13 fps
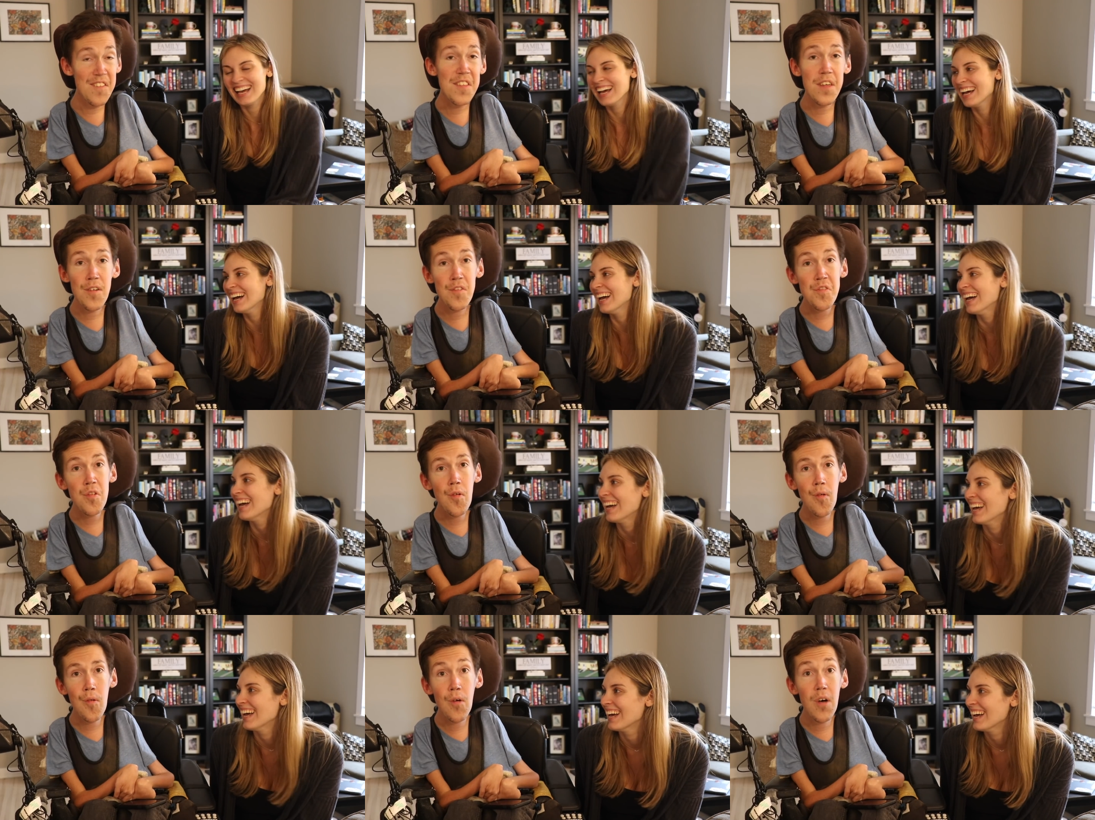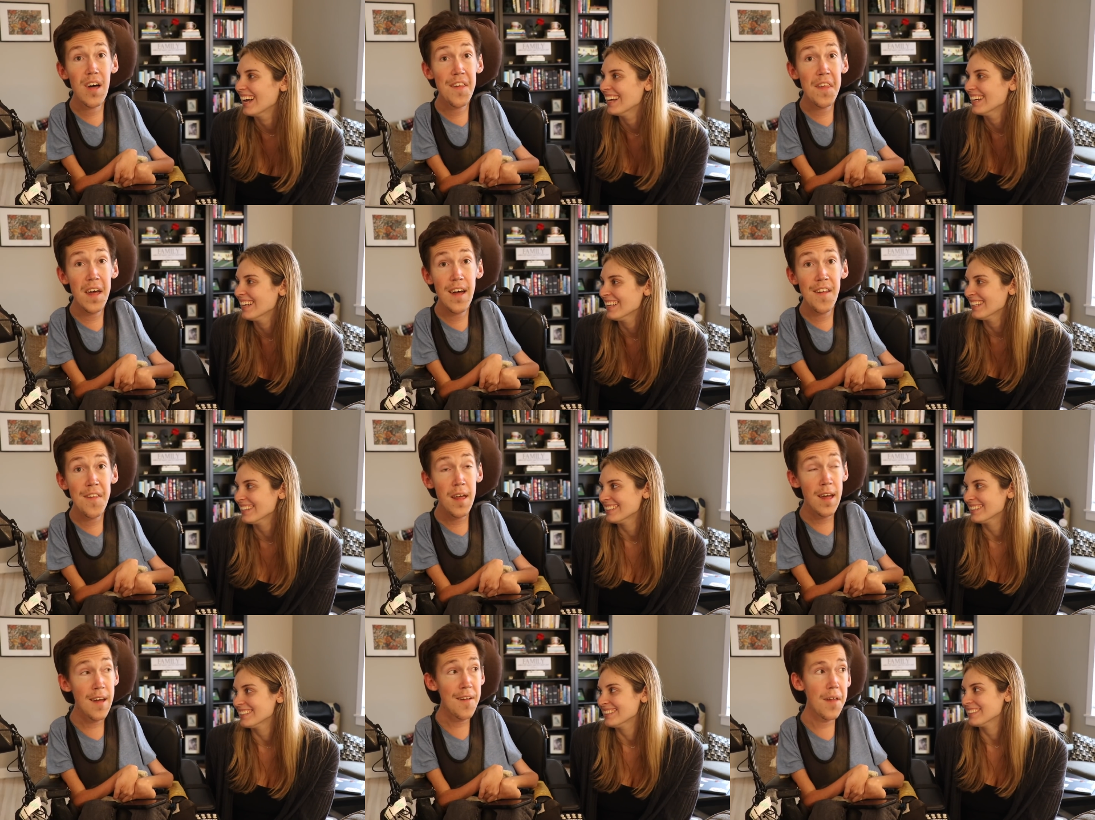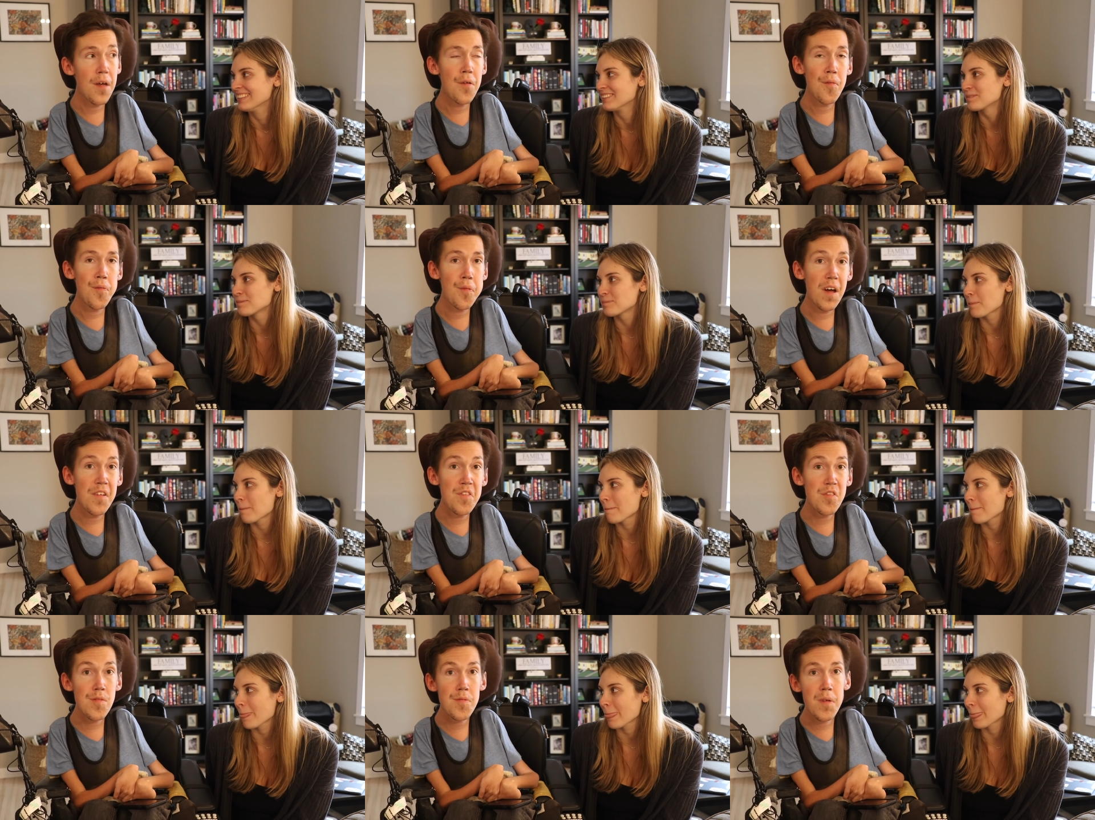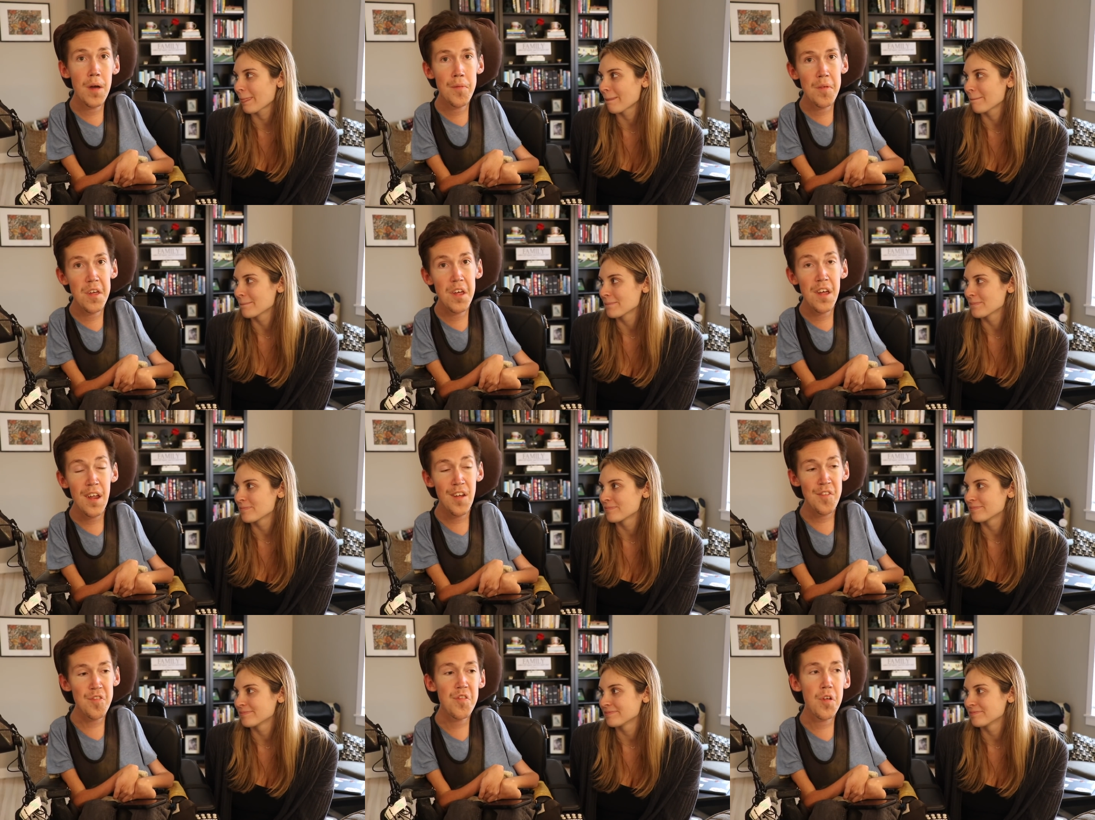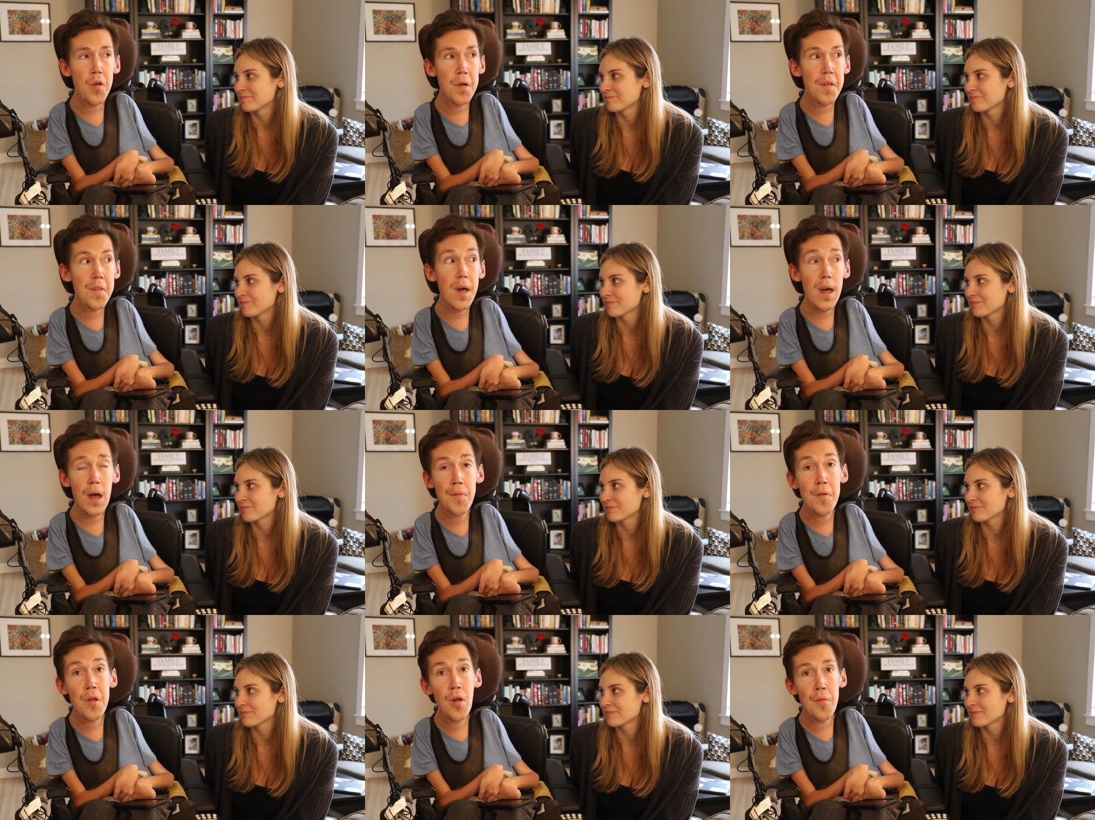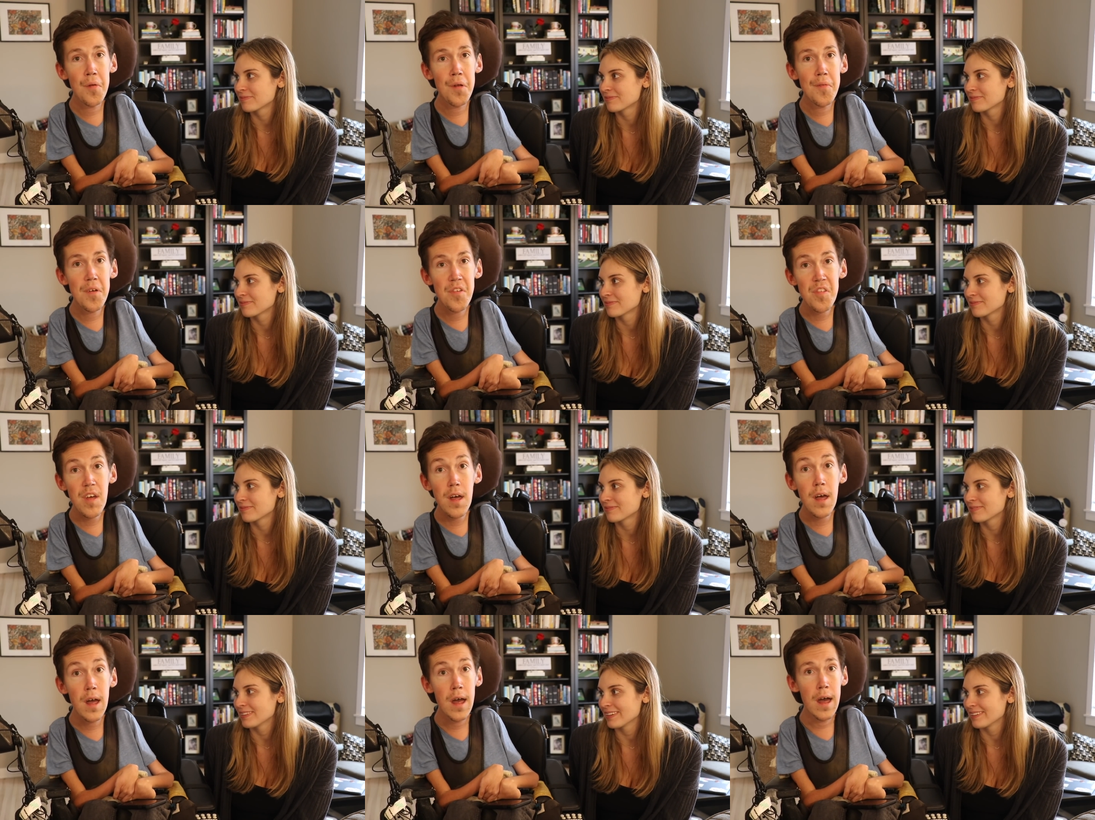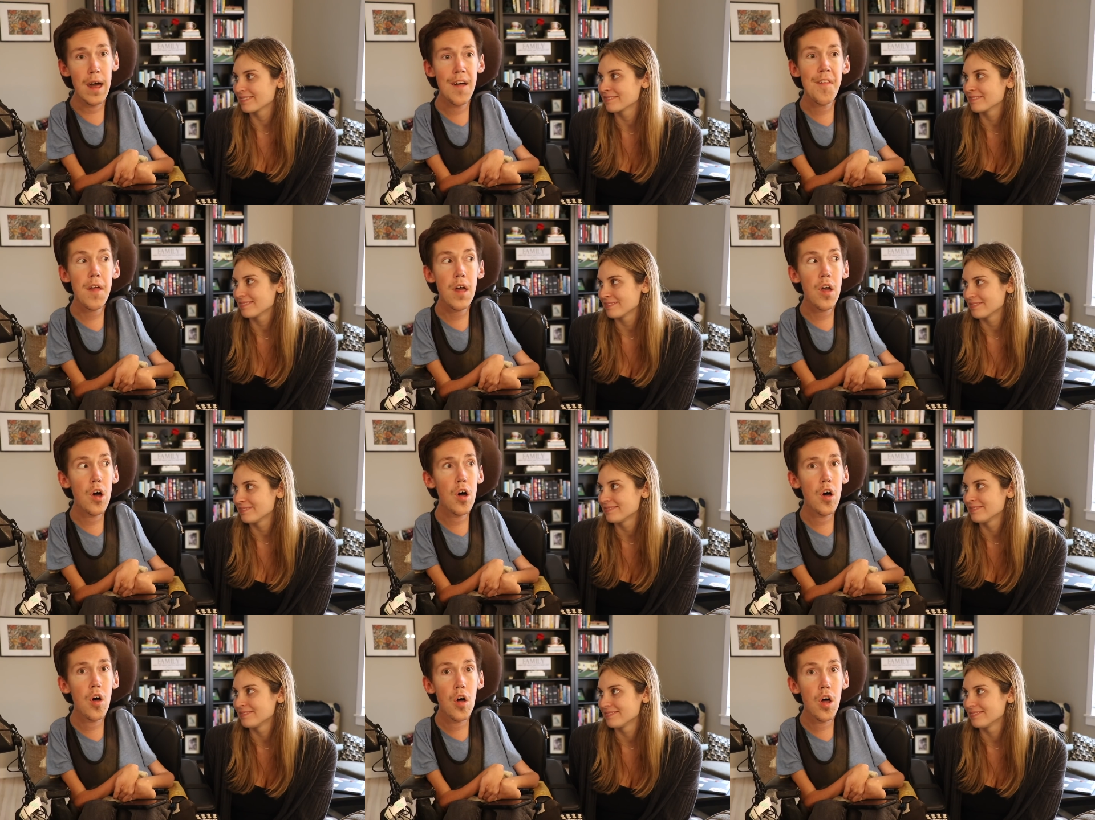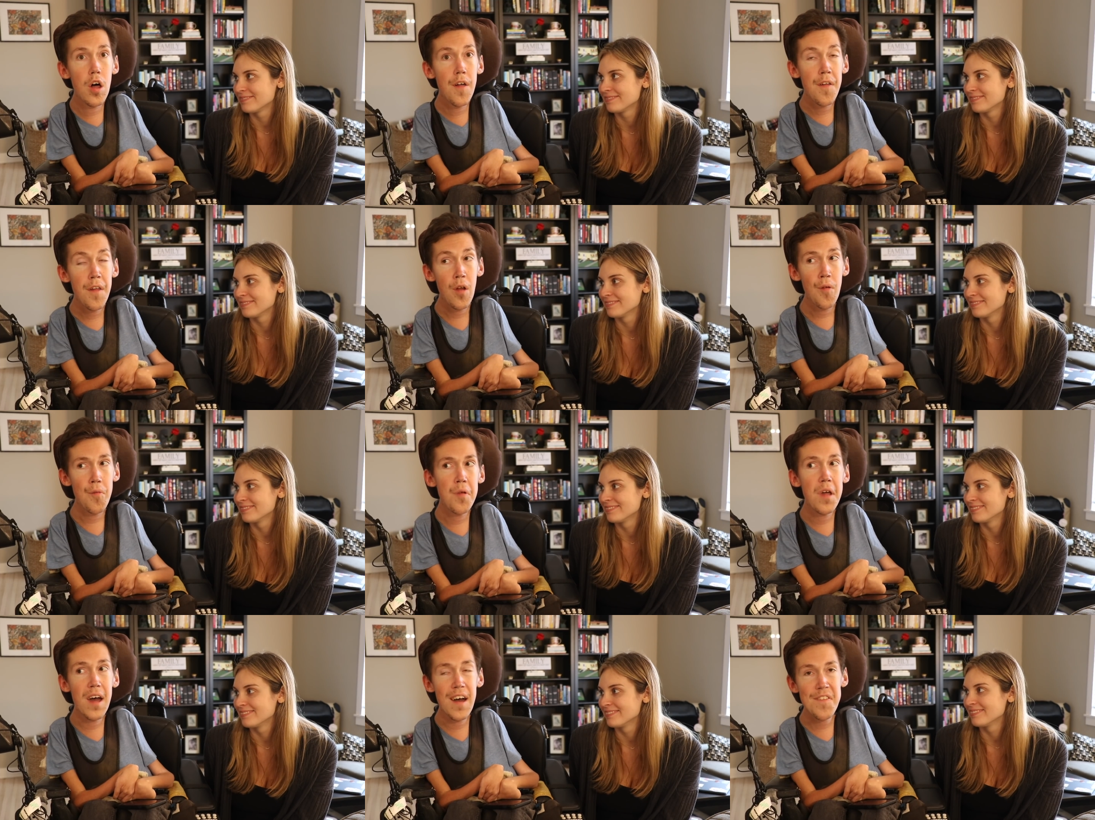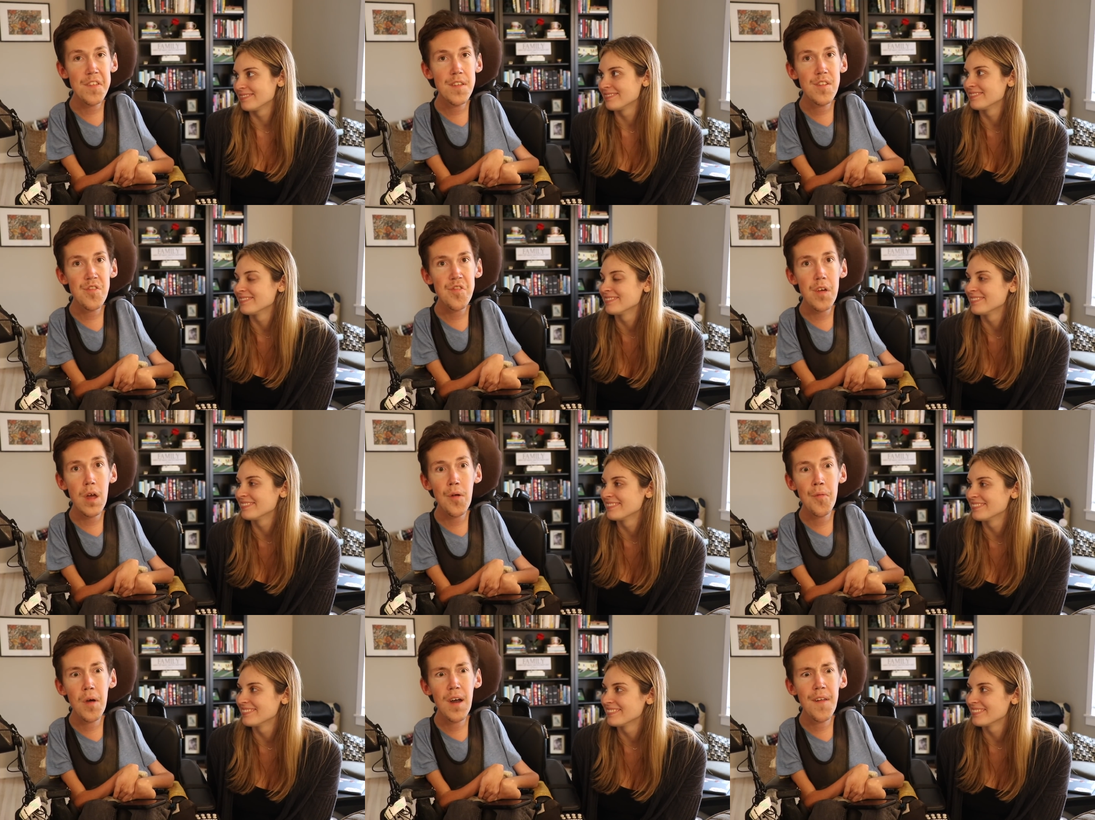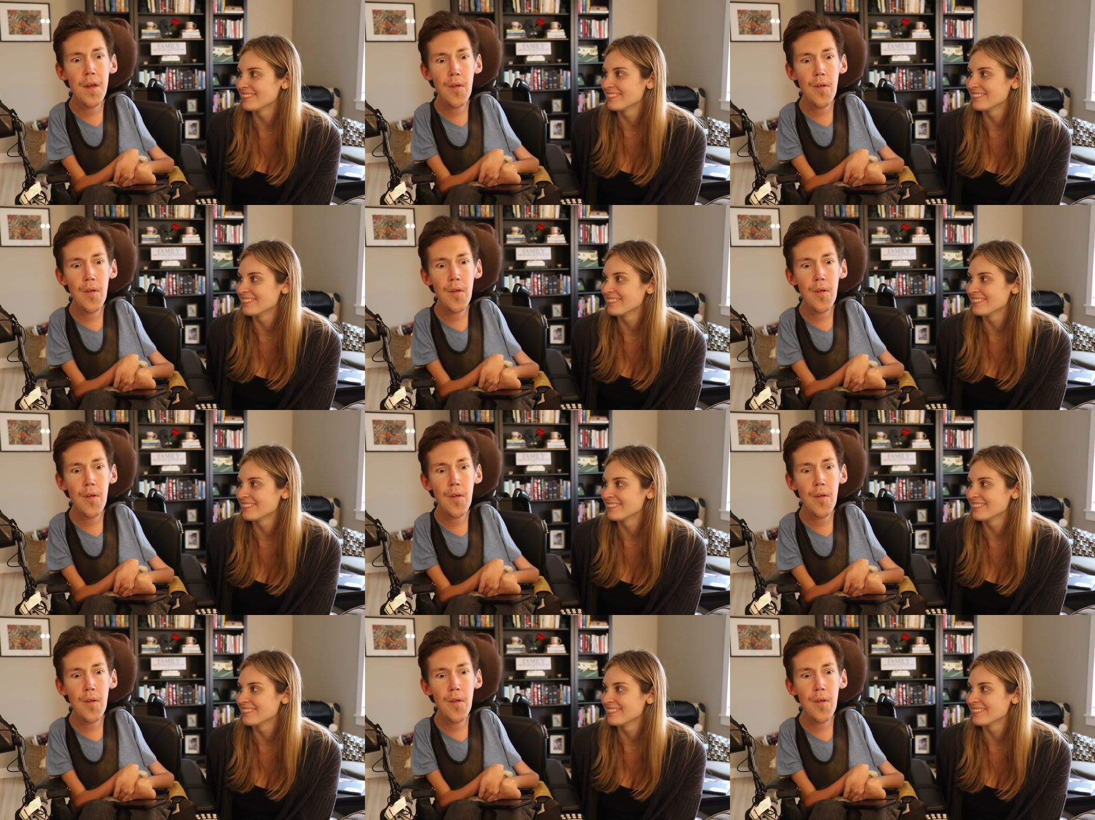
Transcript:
Speaker 1: we thought it was so cool. And then, like, friends and family started coming over to visit, and they all reacted the same way.